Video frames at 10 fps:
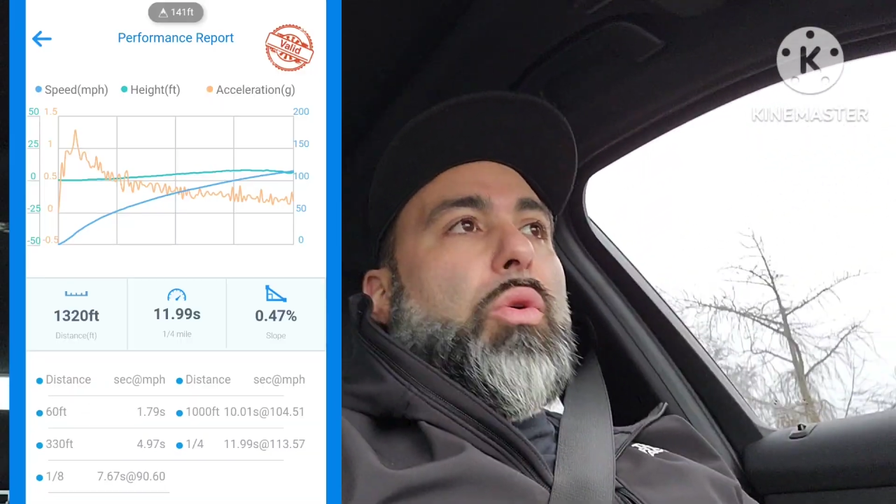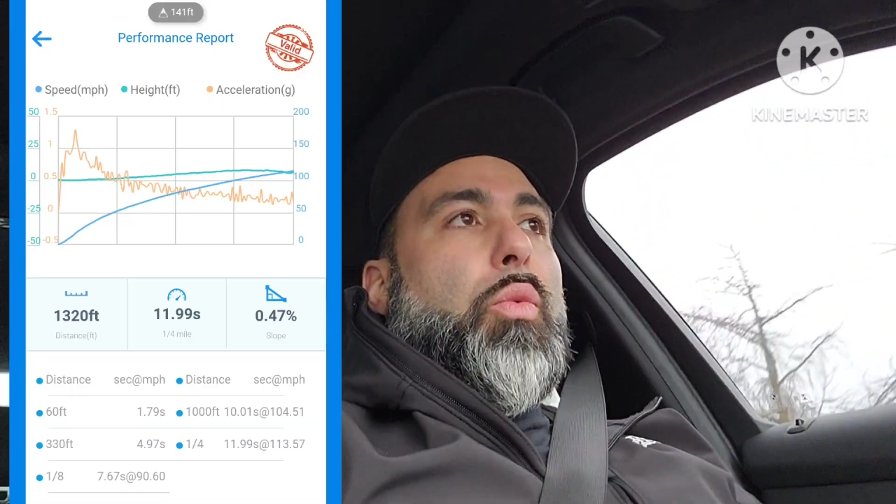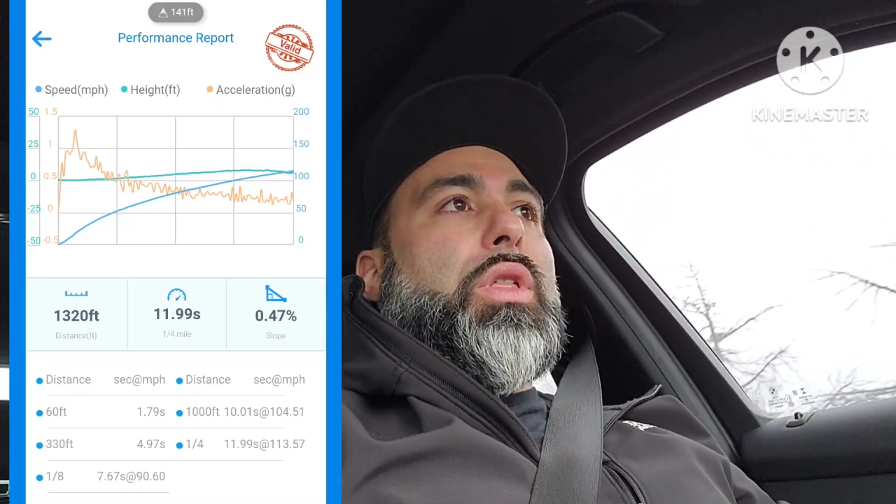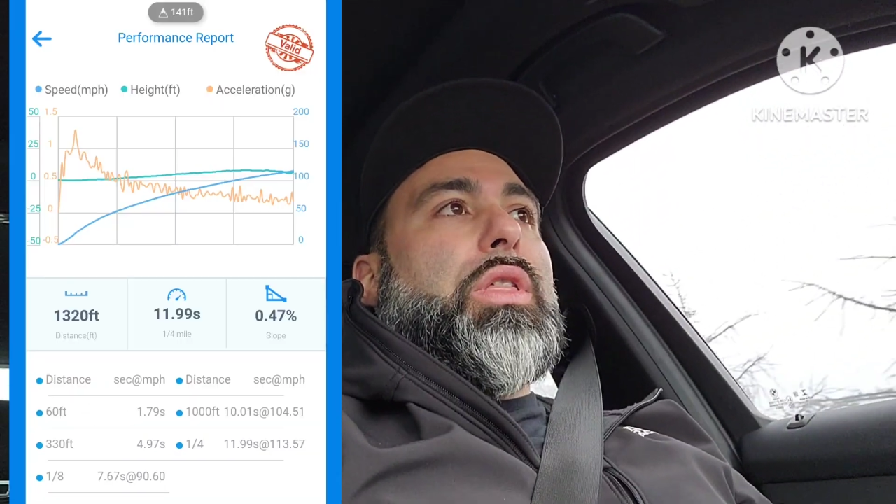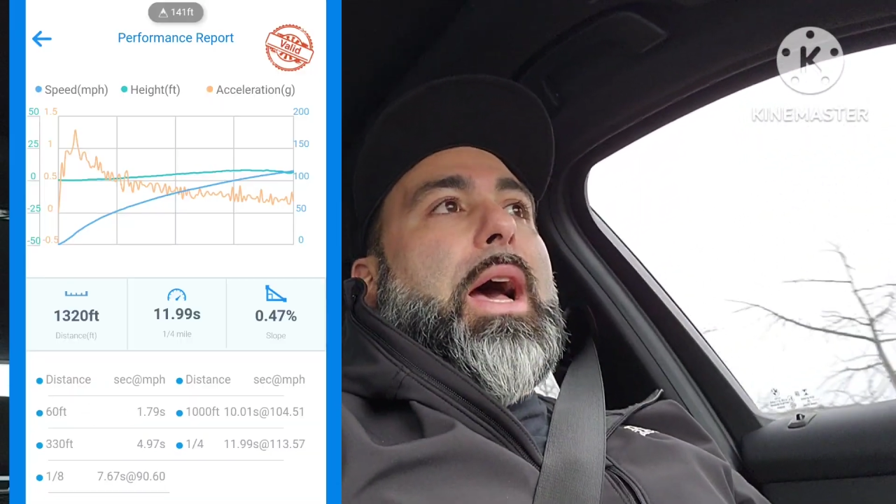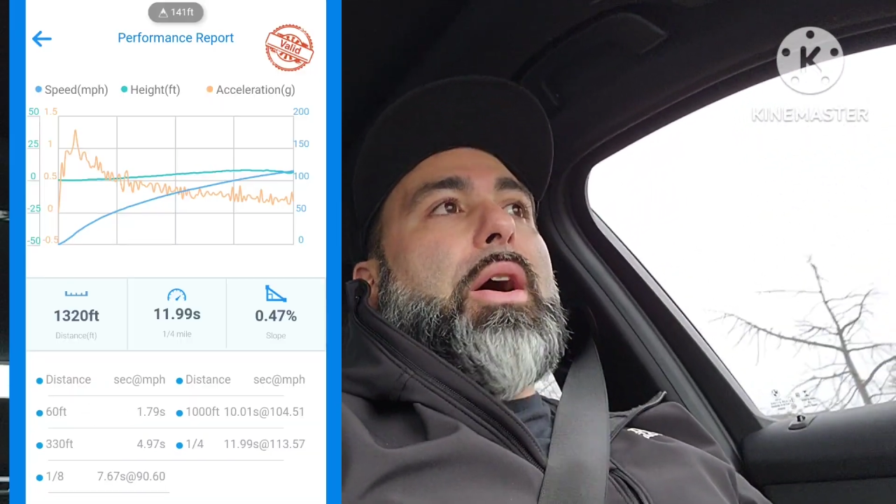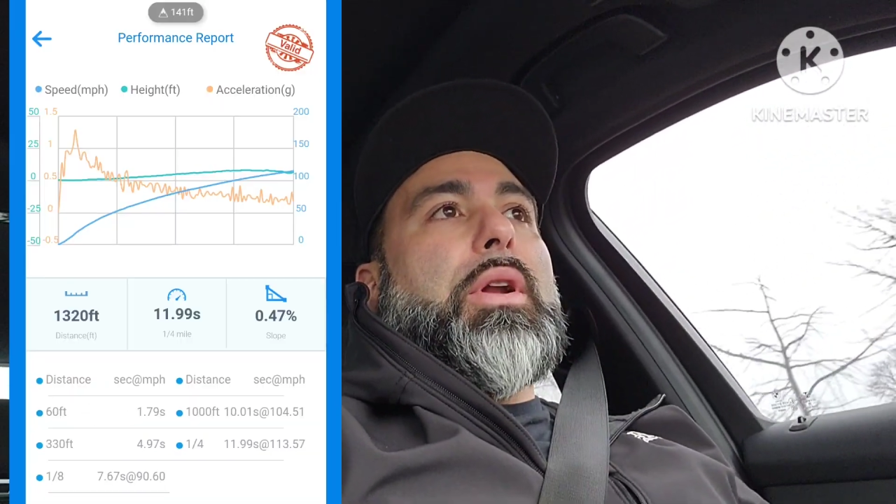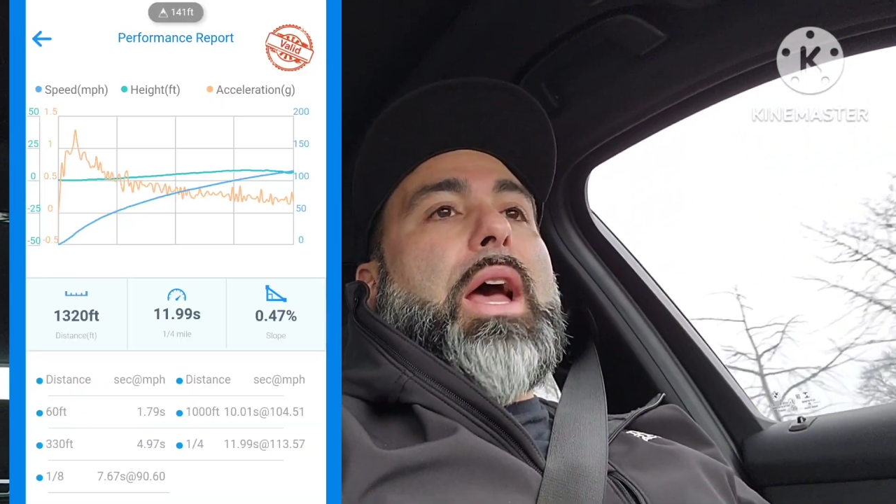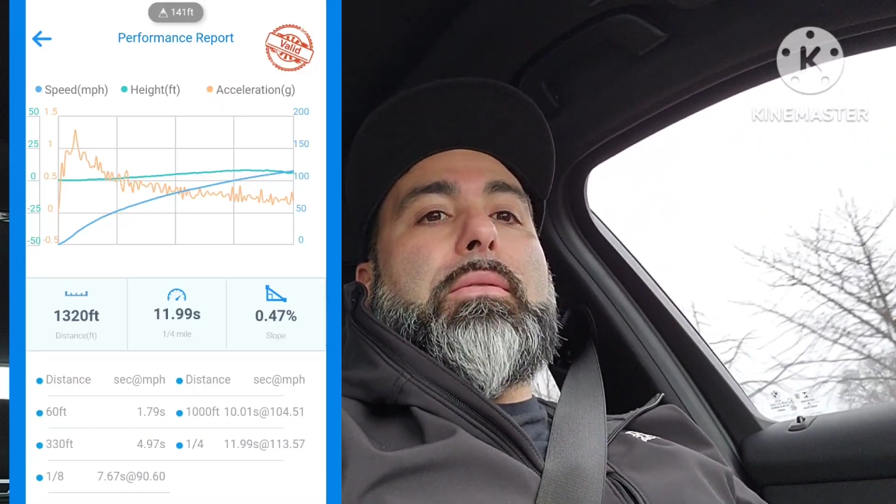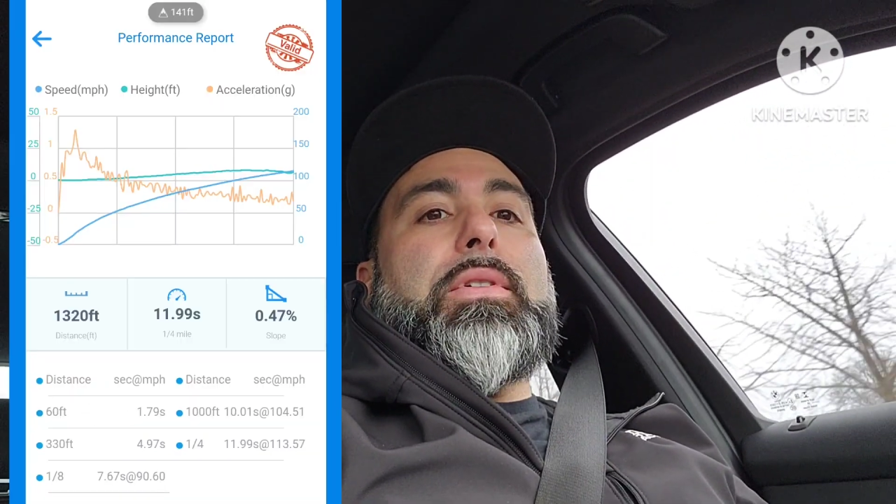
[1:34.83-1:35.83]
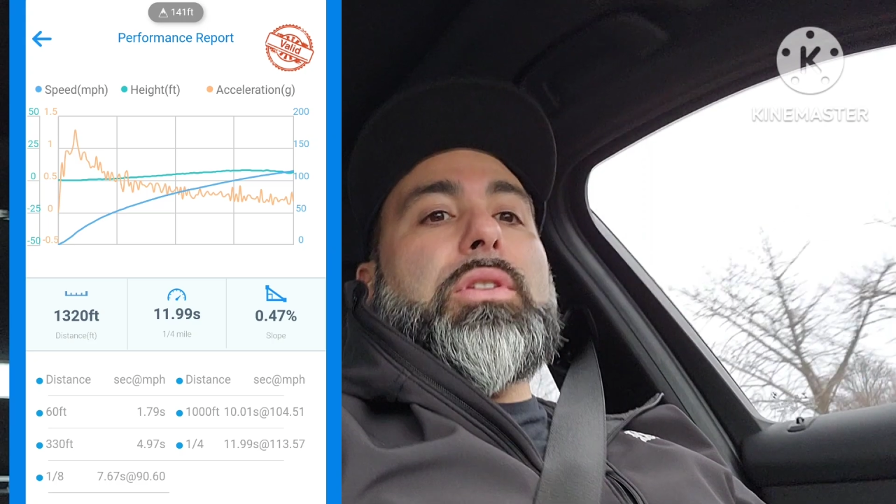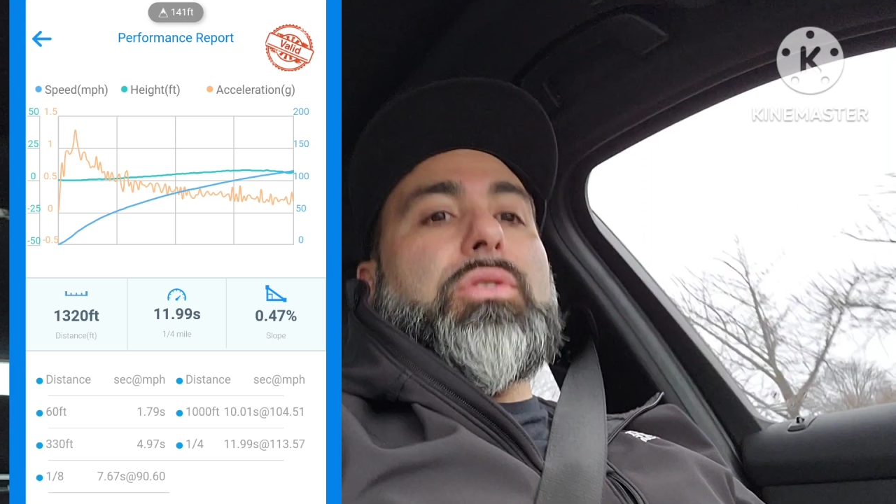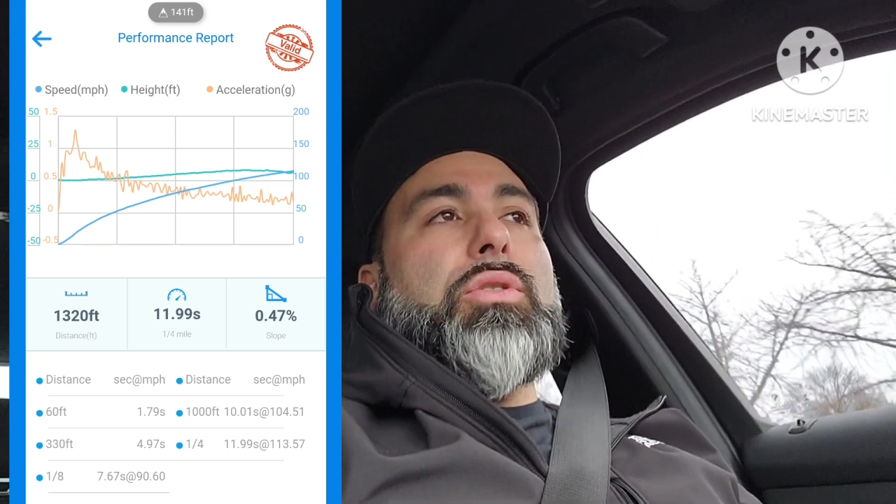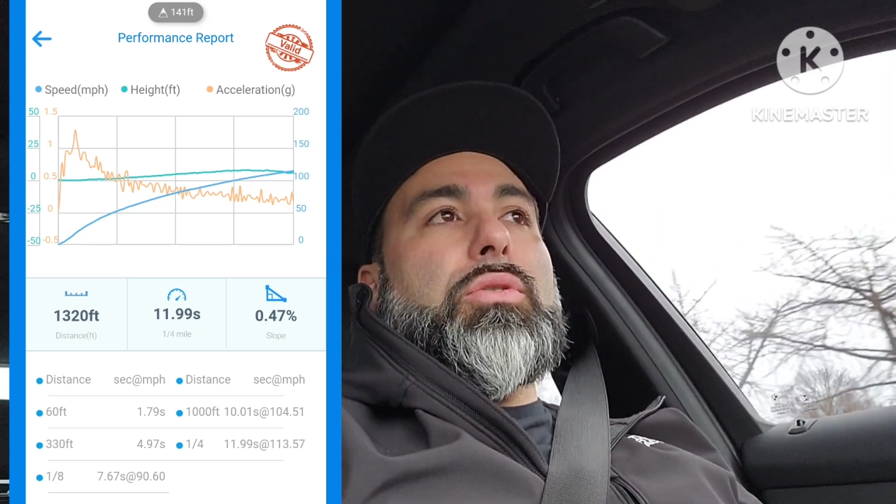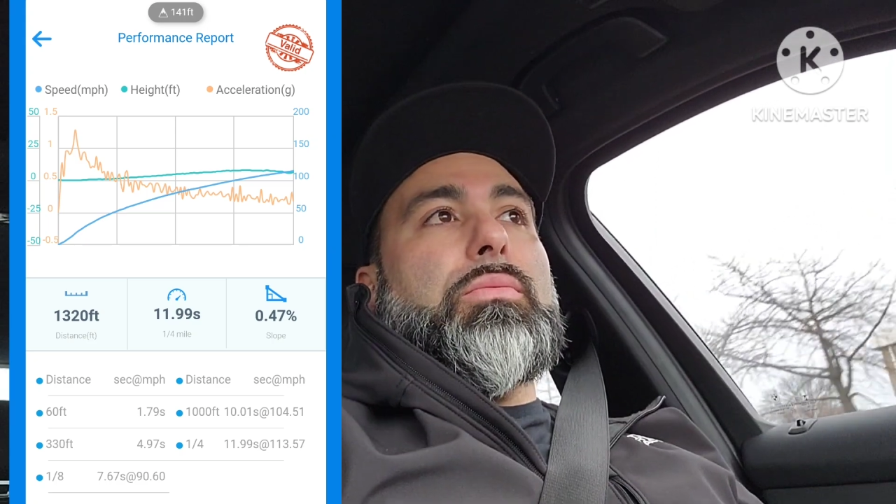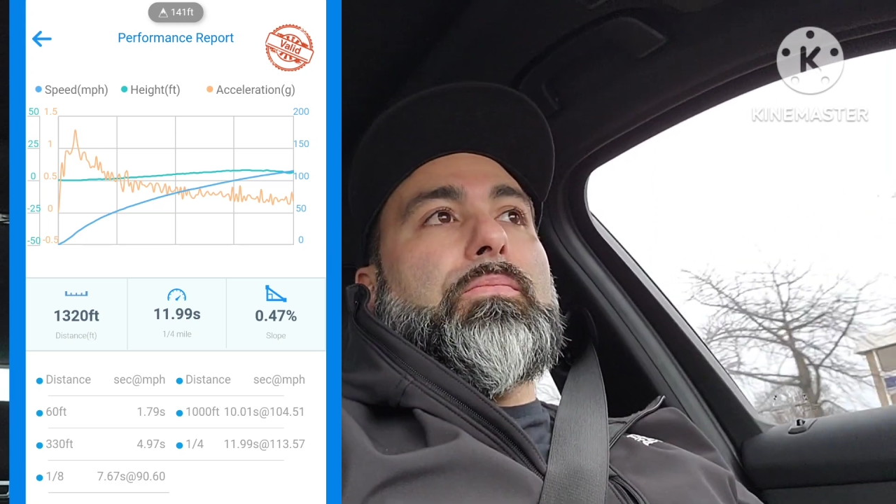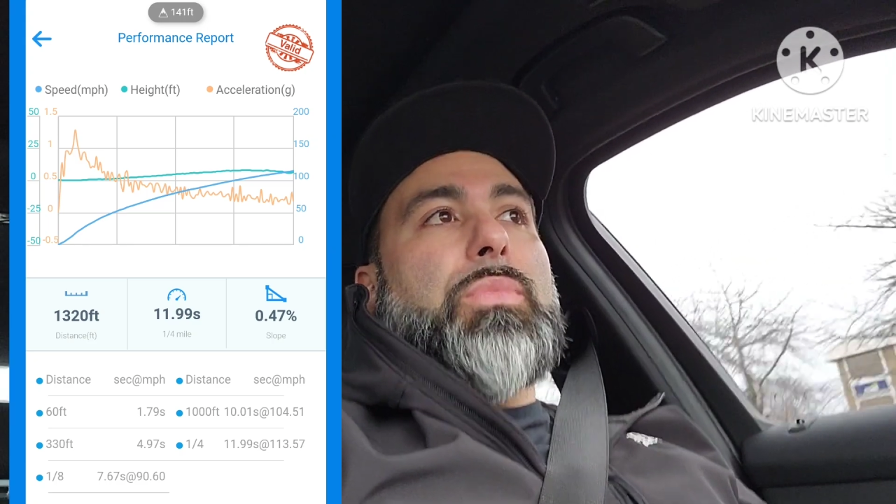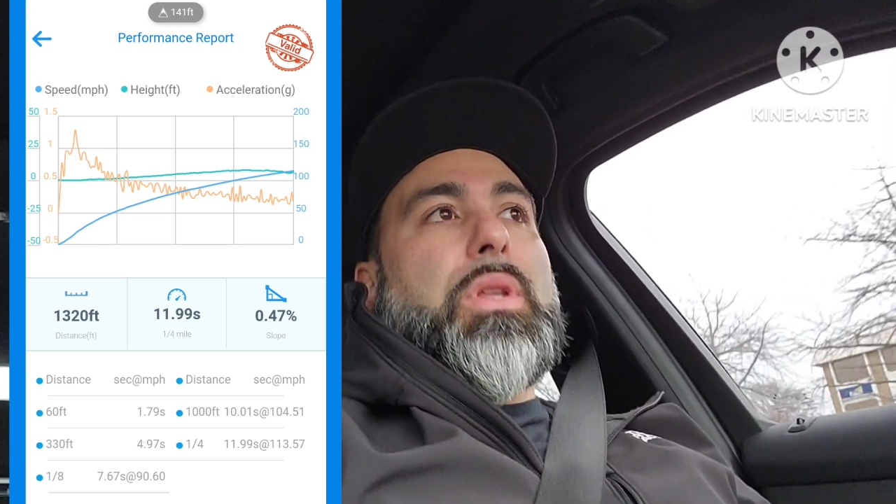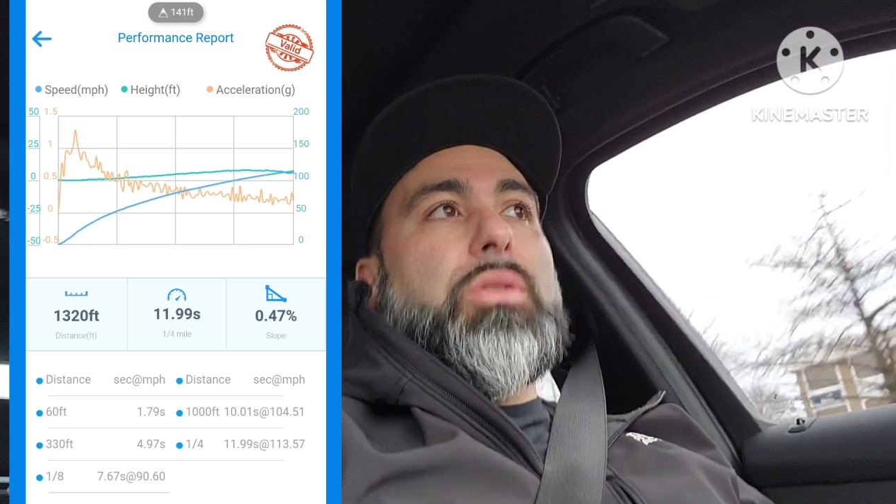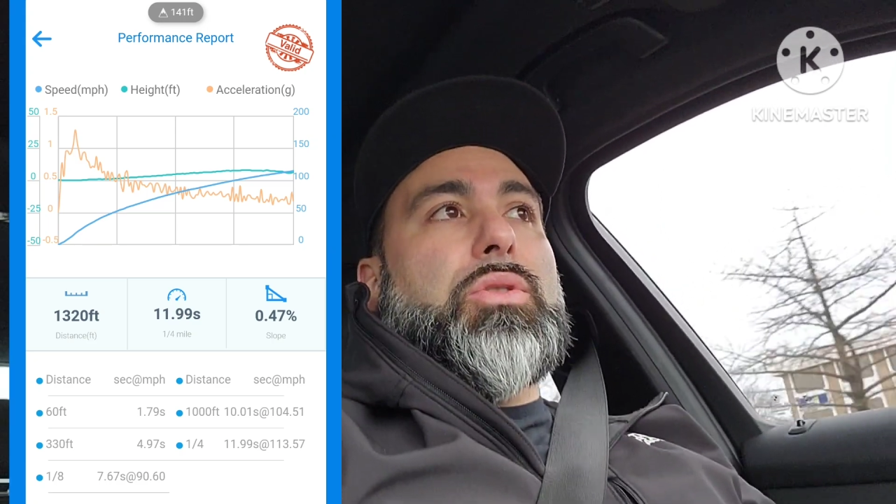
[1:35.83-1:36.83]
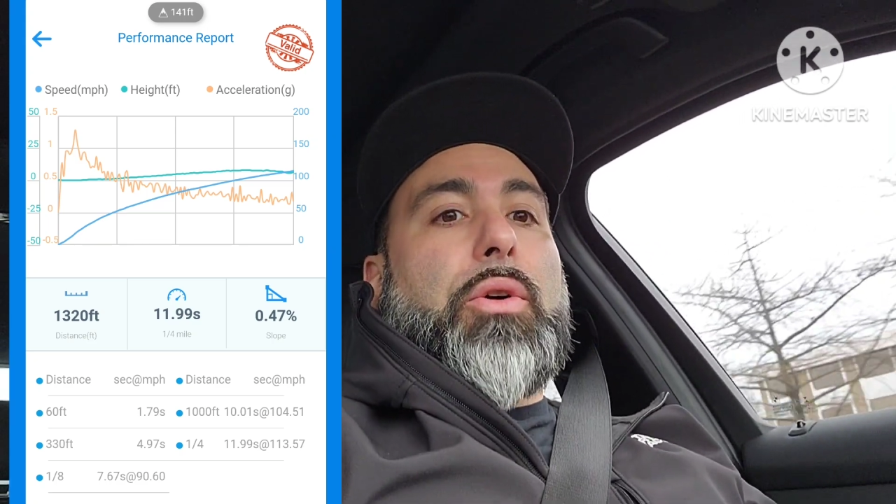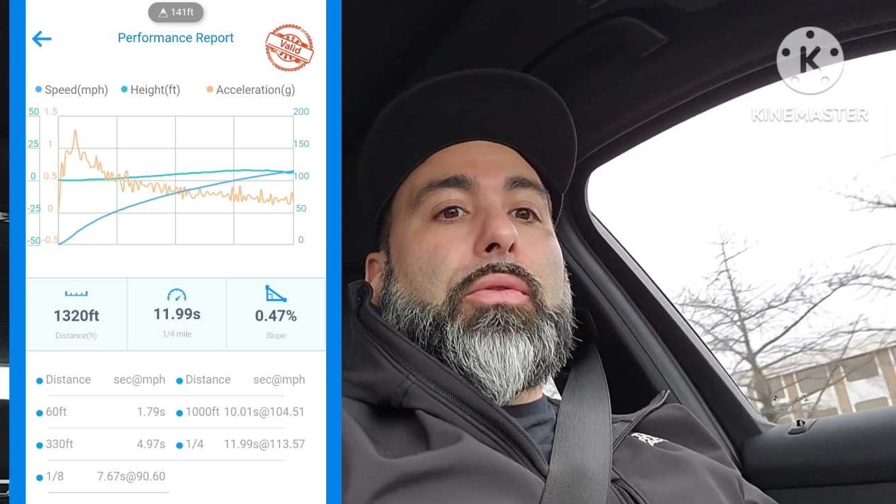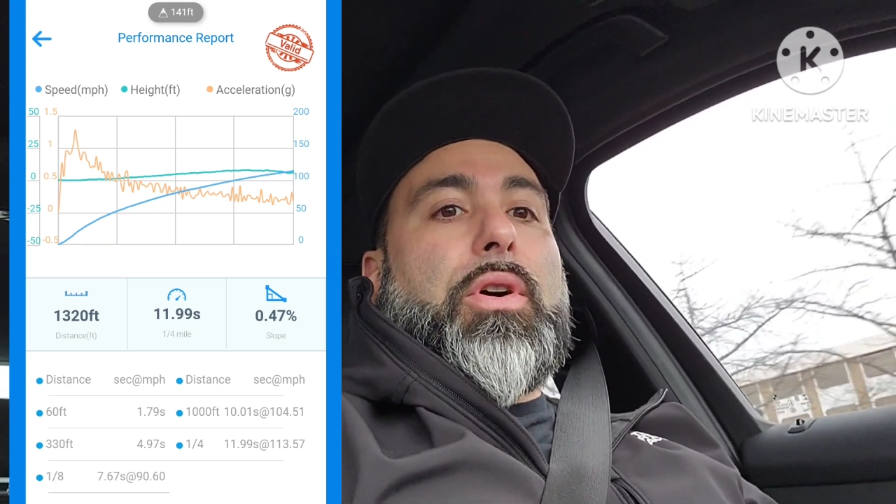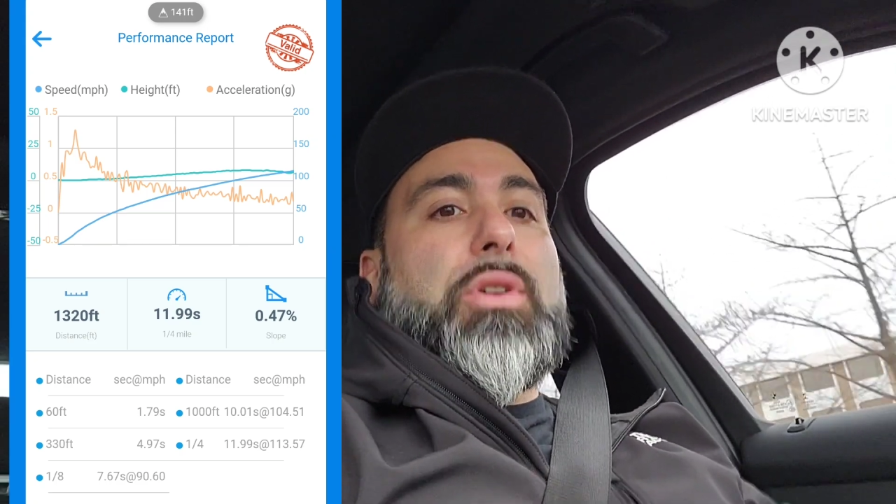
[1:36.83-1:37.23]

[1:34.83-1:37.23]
without having the tune. So far,